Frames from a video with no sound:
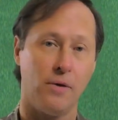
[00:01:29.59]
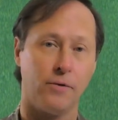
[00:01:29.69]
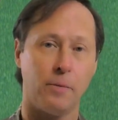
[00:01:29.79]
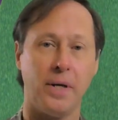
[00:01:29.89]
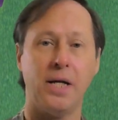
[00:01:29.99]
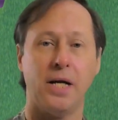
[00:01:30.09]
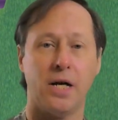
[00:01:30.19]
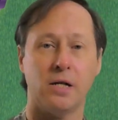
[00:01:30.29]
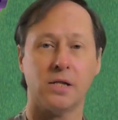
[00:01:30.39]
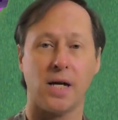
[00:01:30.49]
For many
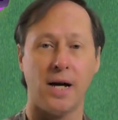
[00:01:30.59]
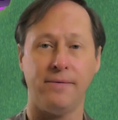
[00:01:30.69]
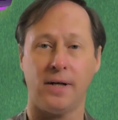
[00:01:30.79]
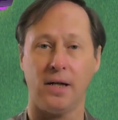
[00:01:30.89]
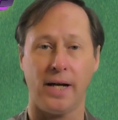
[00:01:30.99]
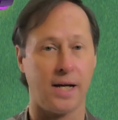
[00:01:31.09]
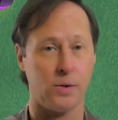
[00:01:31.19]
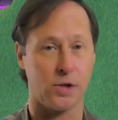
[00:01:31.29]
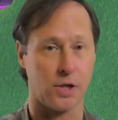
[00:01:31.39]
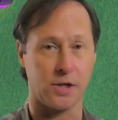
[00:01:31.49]
years, I felt like I
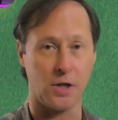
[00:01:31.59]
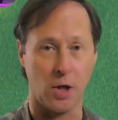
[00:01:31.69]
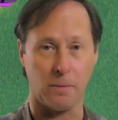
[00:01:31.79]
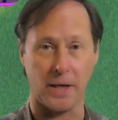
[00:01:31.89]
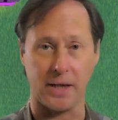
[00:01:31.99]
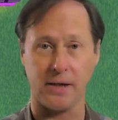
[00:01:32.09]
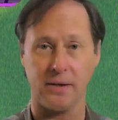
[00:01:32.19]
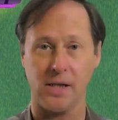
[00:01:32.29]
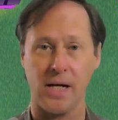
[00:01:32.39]
was just a nobody,